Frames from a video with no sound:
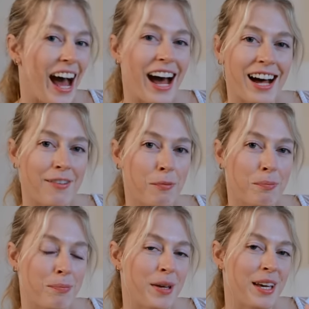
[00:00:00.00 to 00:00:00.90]
I have a
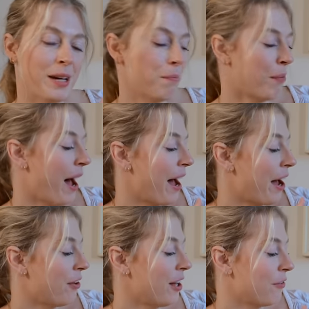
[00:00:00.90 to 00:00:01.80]
big
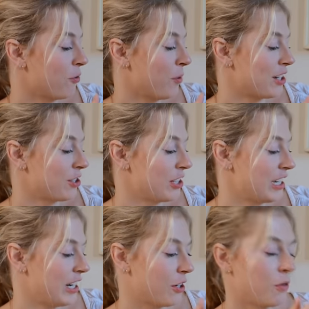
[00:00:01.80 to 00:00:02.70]
pile of questions
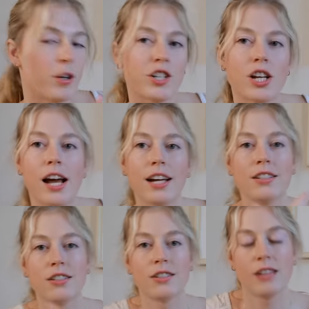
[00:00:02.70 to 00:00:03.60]
here, which I